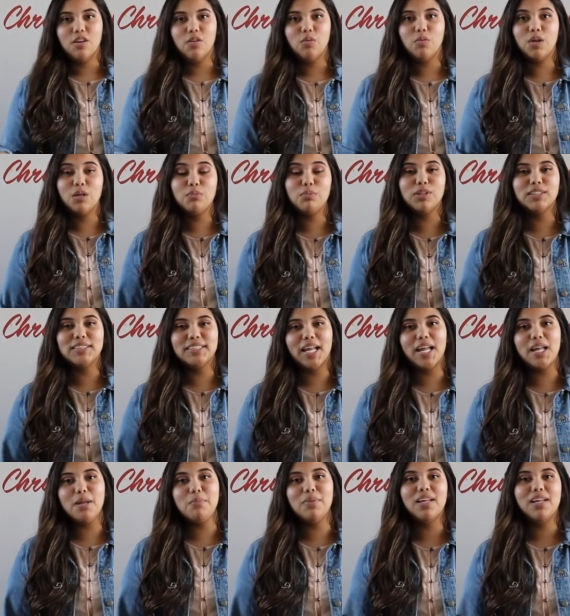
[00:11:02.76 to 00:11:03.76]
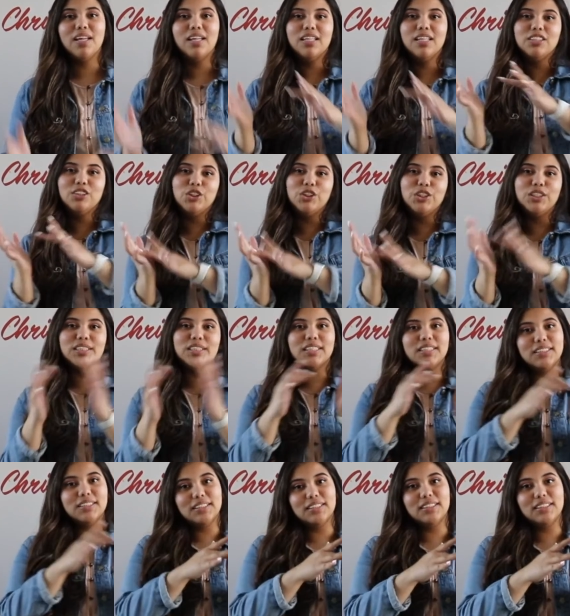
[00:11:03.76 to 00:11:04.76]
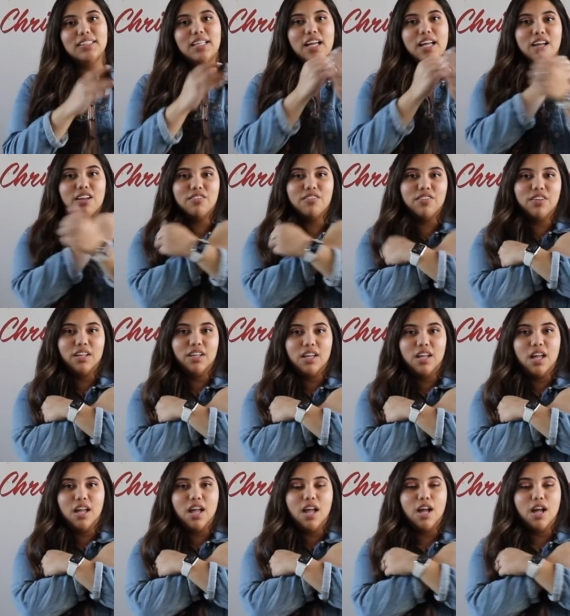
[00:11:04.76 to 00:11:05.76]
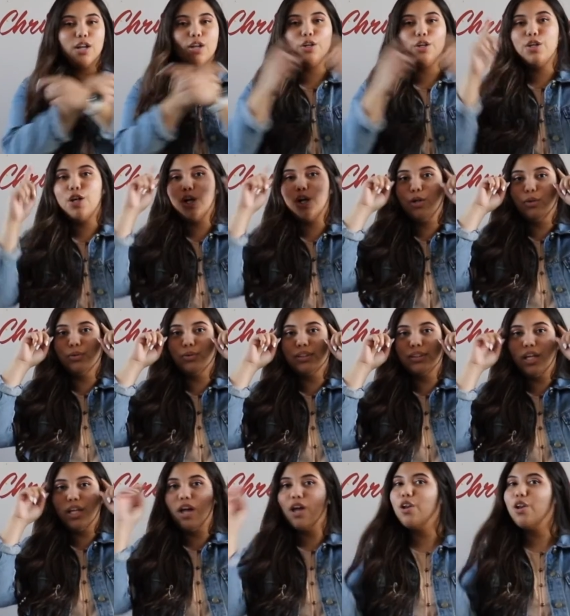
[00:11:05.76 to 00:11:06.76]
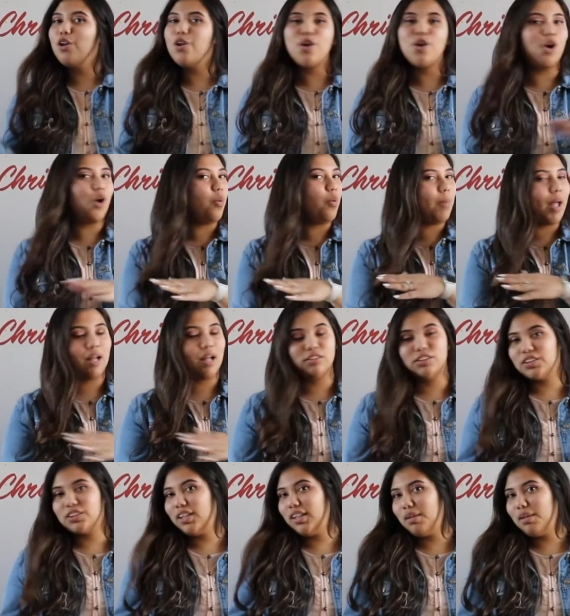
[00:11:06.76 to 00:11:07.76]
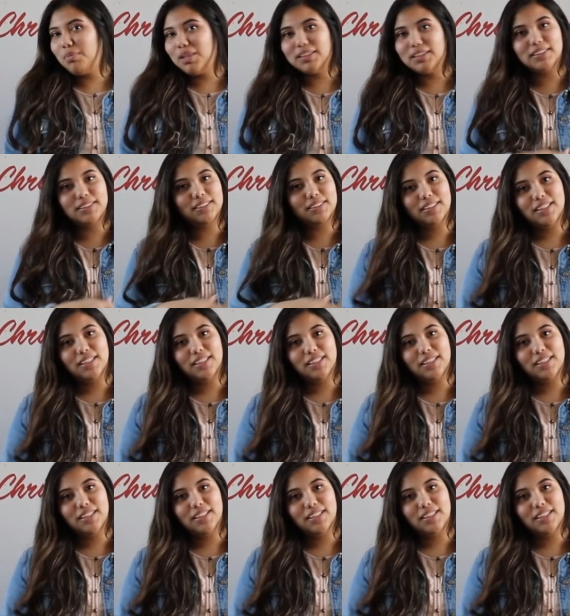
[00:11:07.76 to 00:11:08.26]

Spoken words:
One more time. Jesus' love knows no bounds or limits.